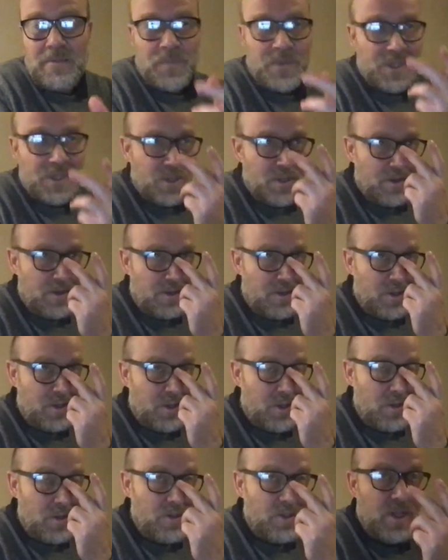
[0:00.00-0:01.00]
Do
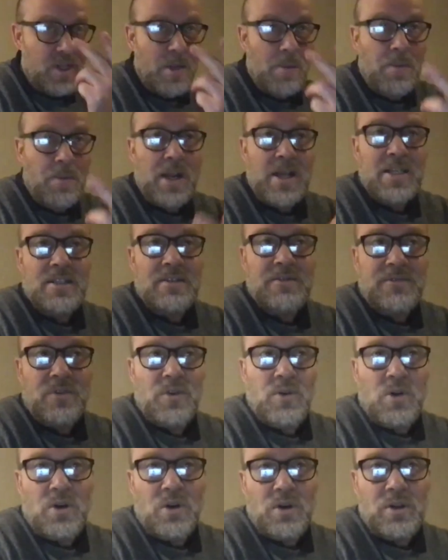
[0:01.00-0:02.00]
you see a place
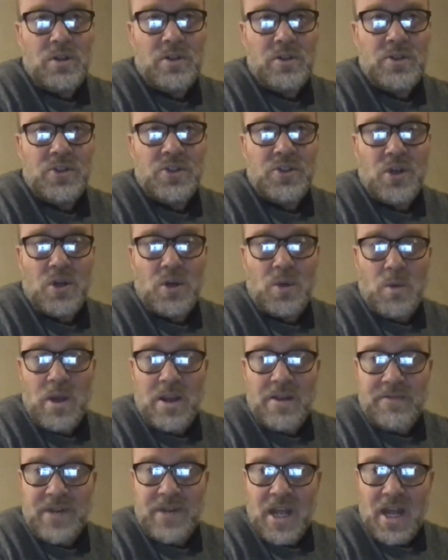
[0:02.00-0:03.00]
for
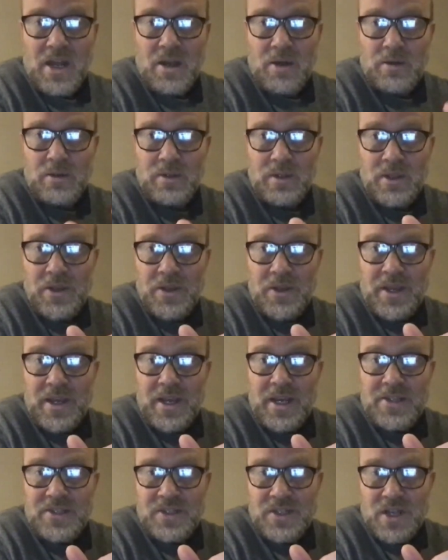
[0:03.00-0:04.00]
Shockwave now
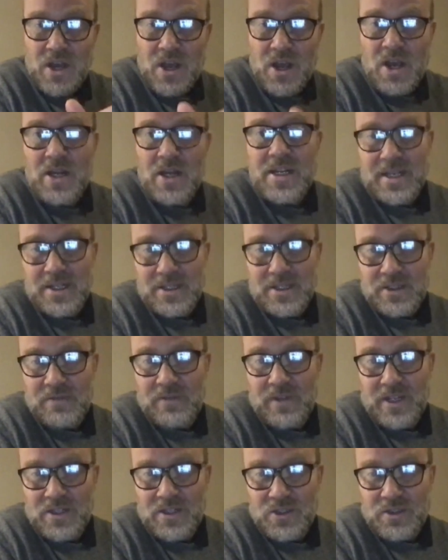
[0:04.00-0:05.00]
as an early
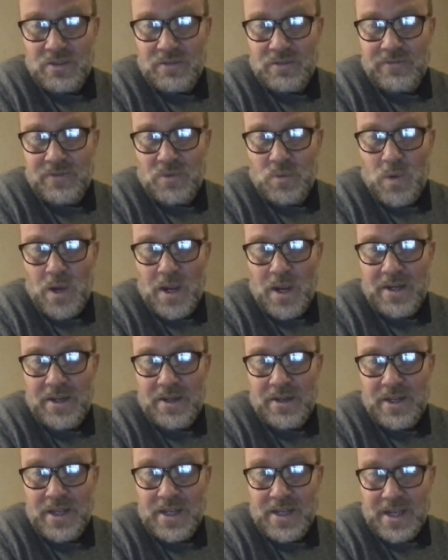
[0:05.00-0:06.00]
intervention for
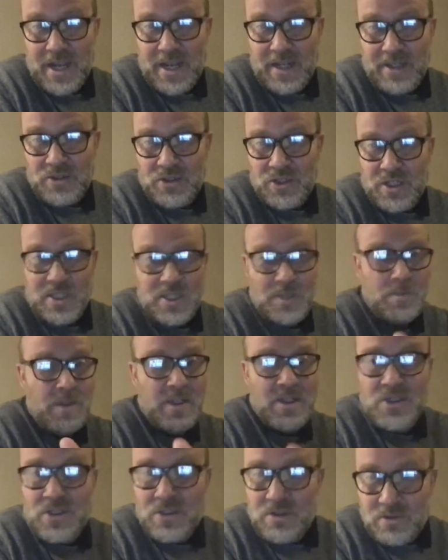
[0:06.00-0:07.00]
when they get shin
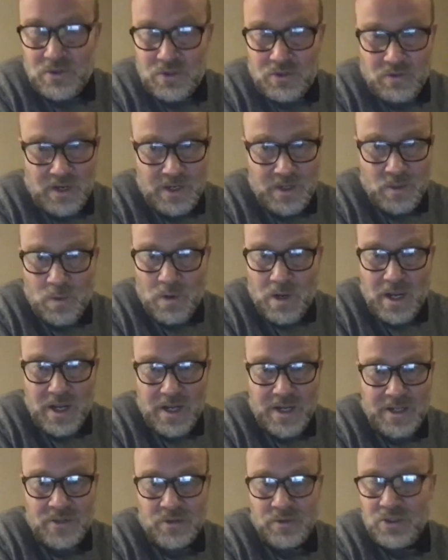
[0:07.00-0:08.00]
splints straight
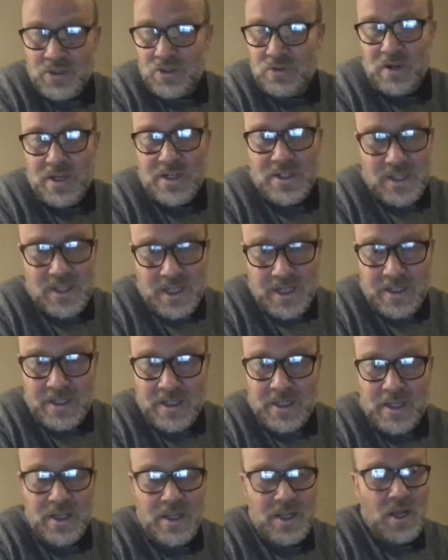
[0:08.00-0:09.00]
away and you're straight in,
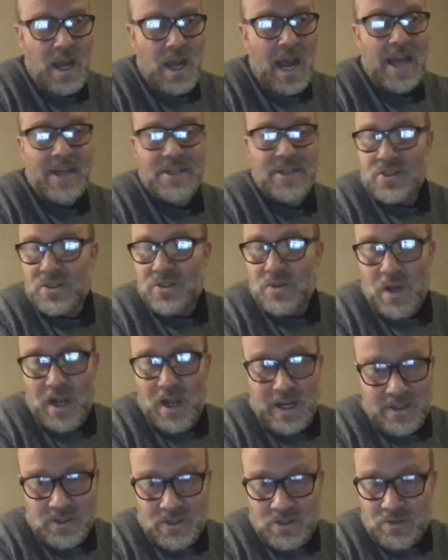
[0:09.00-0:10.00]
and
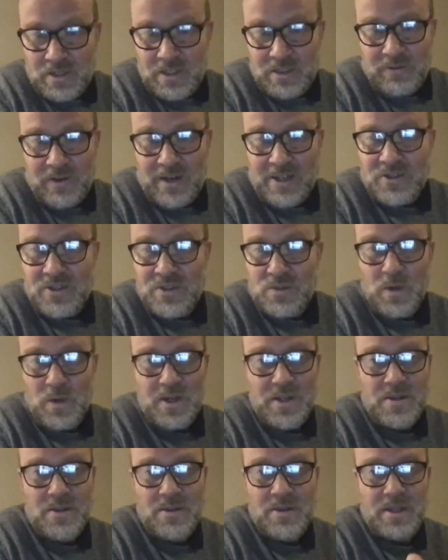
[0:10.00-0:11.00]
stress fractures where
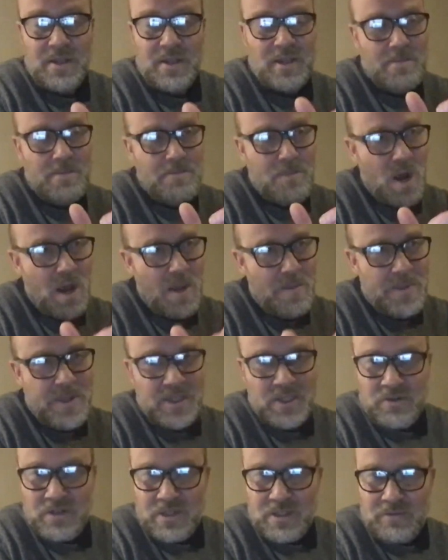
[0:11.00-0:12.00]
you think there might be a
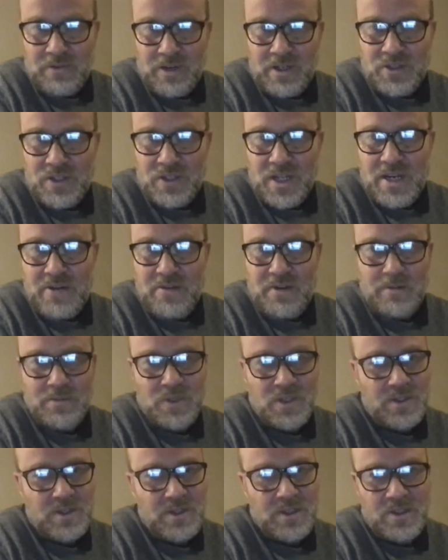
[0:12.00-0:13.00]
stress fracture here, I'm
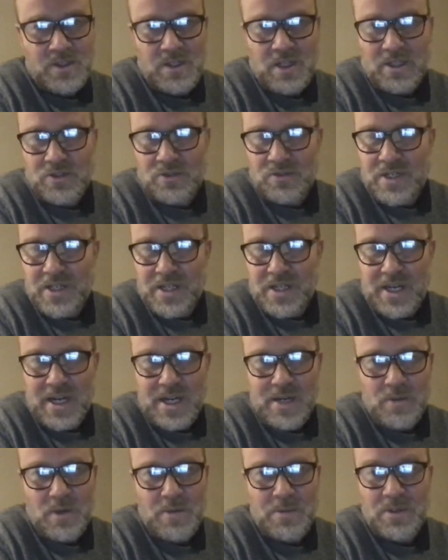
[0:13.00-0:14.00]
just going to start treating it
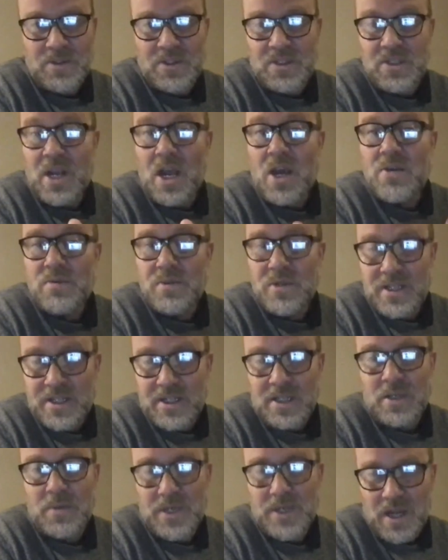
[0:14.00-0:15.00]
anyway because it's only
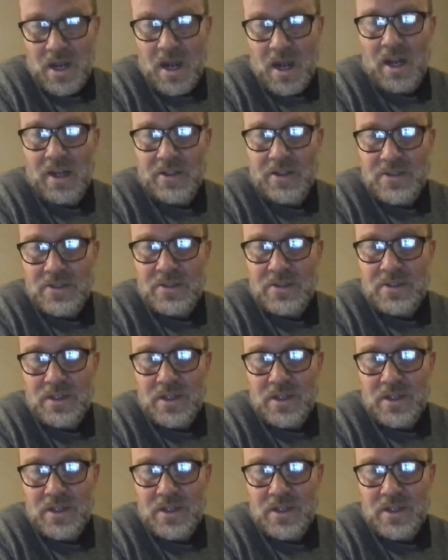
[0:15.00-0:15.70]
going to enhance?